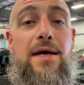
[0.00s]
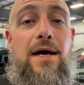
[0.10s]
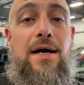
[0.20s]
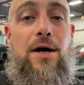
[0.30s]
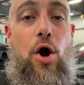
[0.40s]

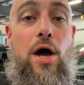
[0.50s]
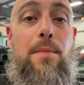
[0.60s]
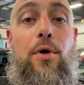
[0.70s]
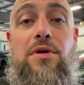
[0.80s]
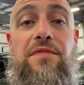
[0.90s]

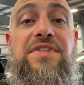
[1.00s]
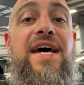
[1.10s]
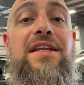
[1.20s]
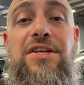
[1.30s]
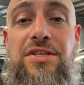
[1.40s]
automotive
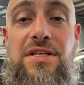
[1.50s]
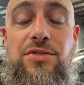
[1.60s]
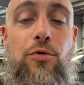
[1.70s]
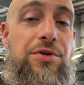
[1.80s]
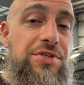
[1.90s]
technicians
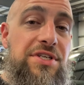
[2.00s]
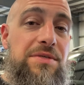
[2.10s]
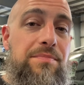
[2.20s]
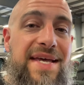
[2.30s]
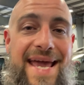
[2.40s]
or
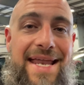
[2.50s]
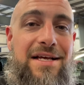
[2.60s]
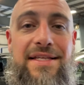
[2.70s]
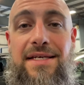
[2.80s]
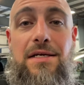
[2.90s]
just
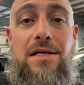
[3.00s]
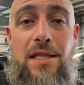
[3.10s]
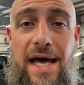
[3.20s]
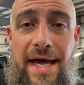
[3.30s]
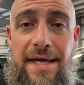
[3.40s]
mechanically
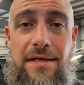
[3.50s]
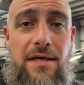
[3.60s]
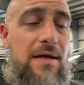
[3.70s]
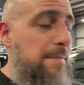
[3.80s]
inclined.